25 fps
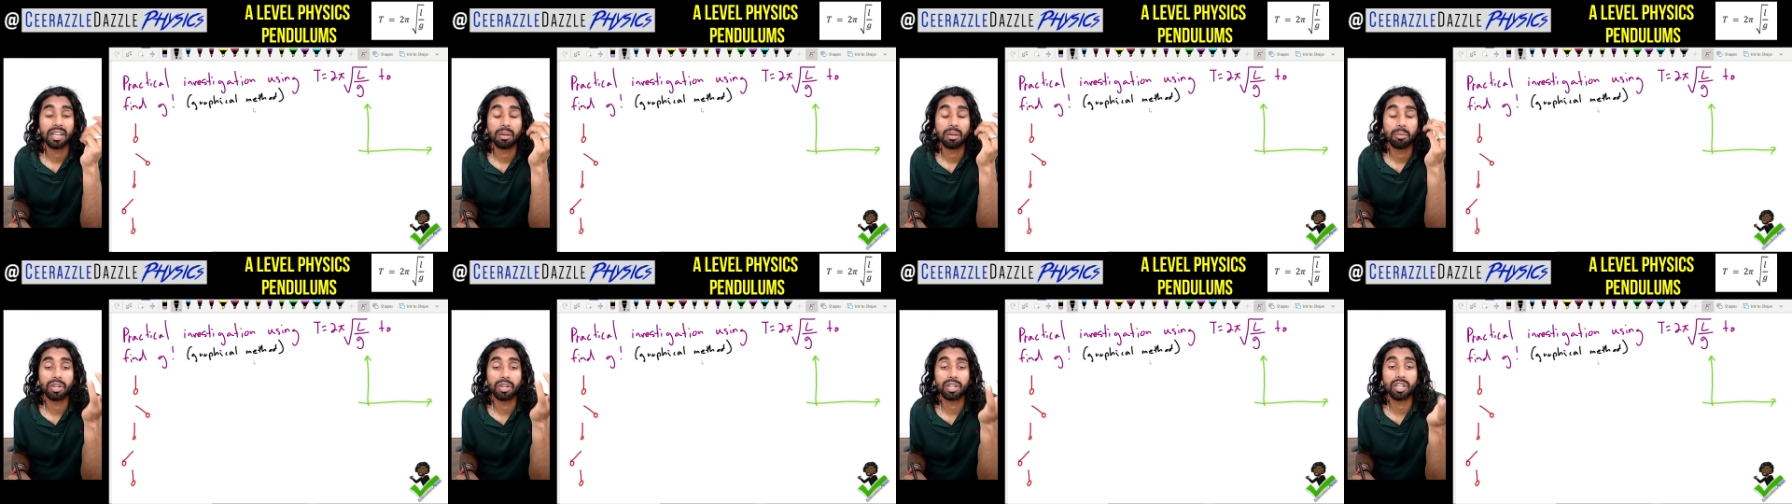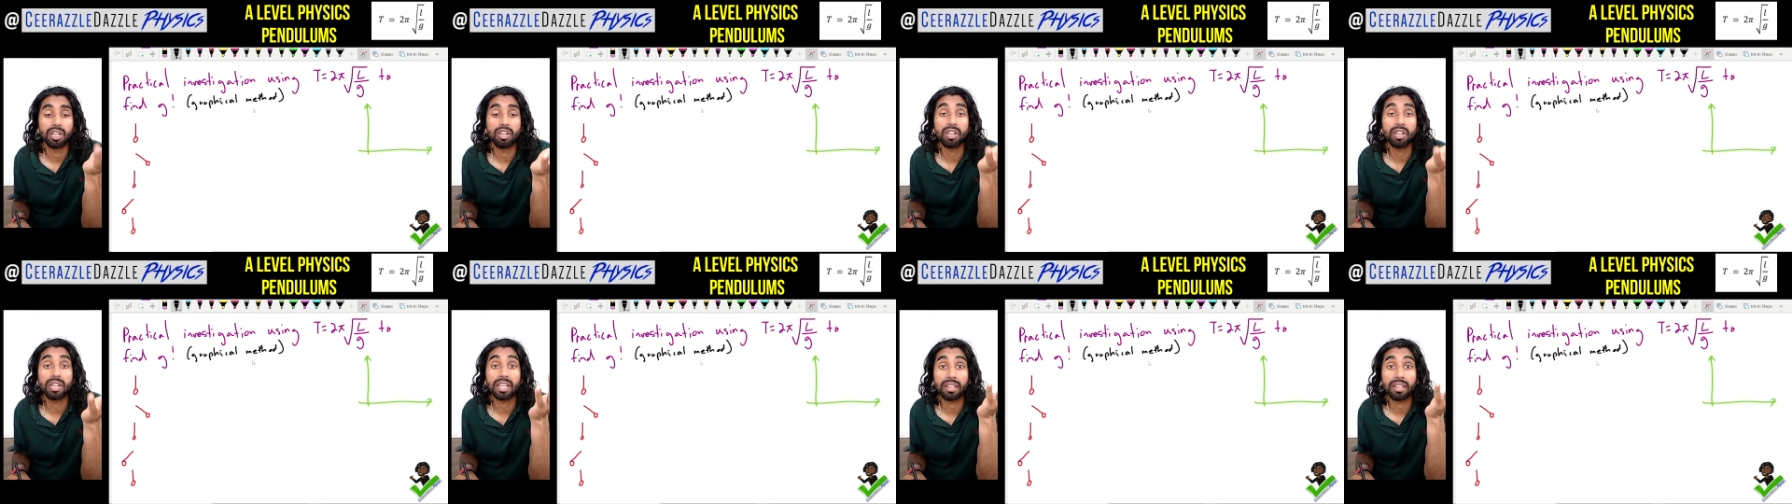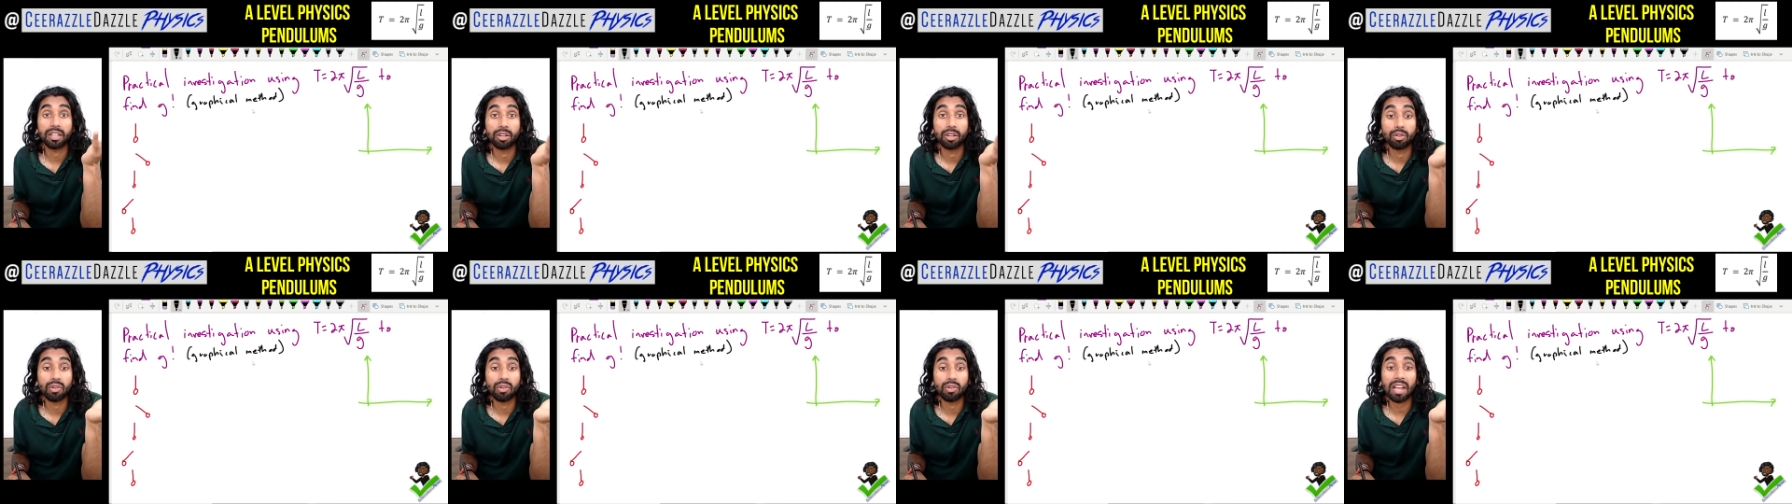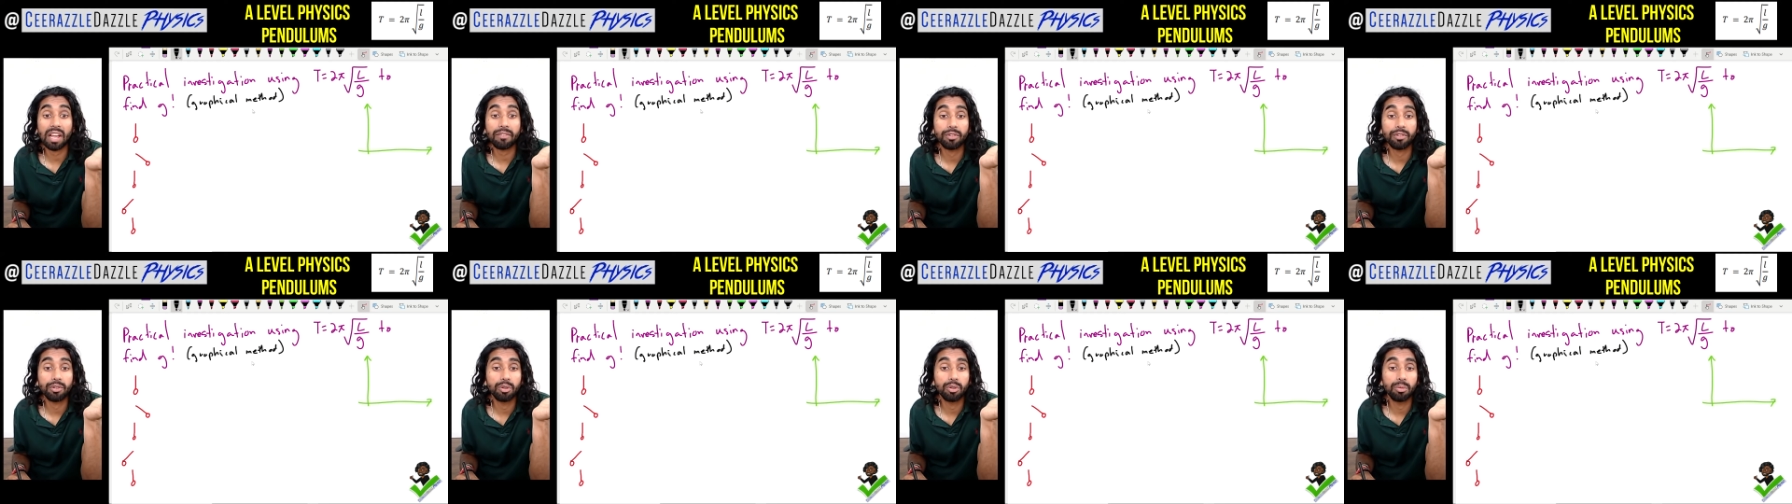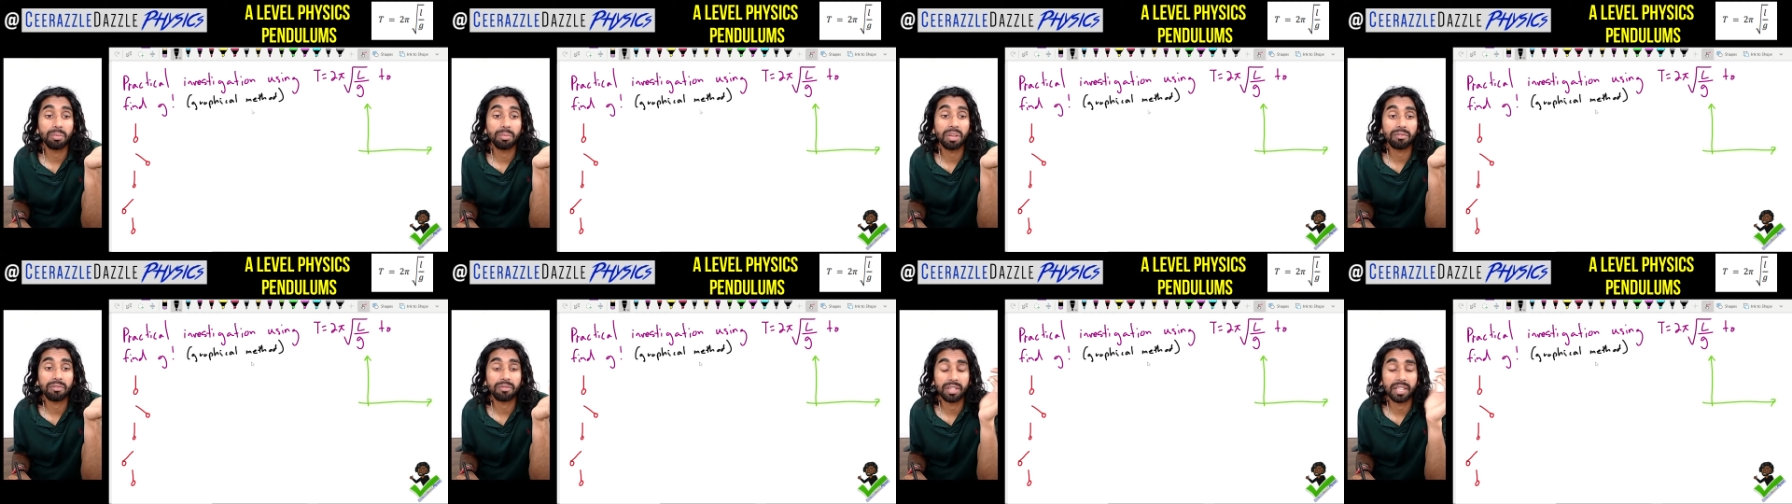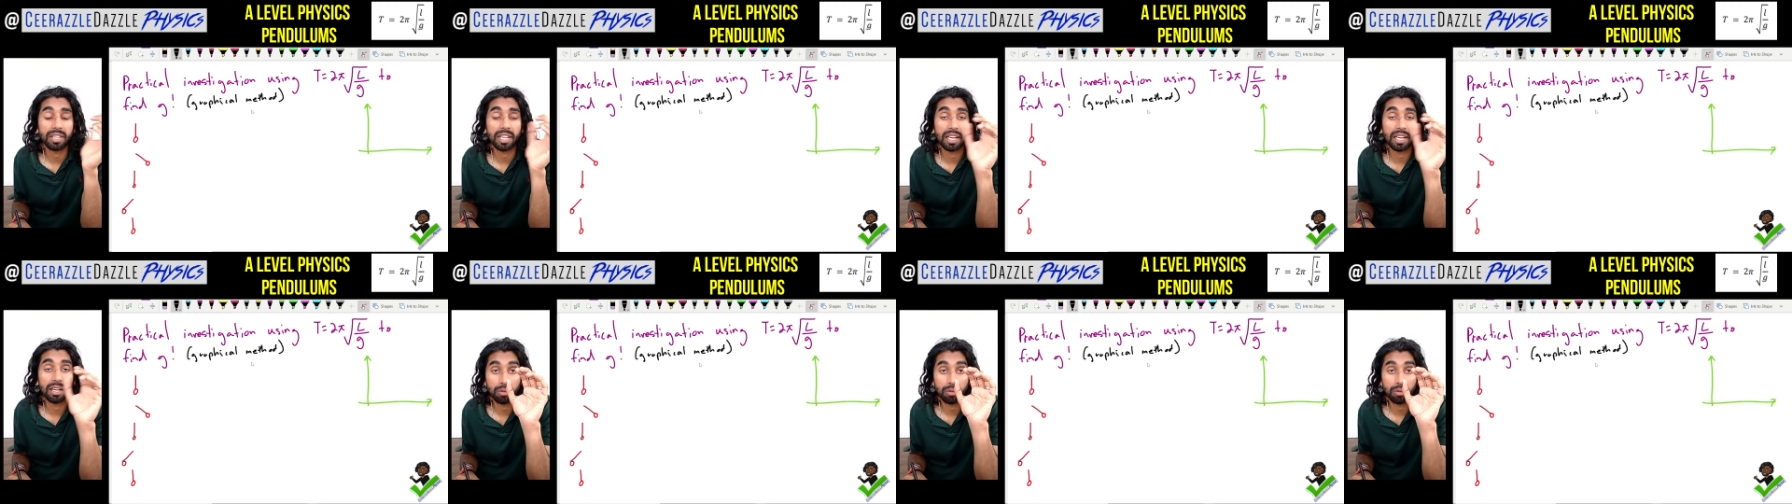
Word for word: We're going to look at the graphical method now.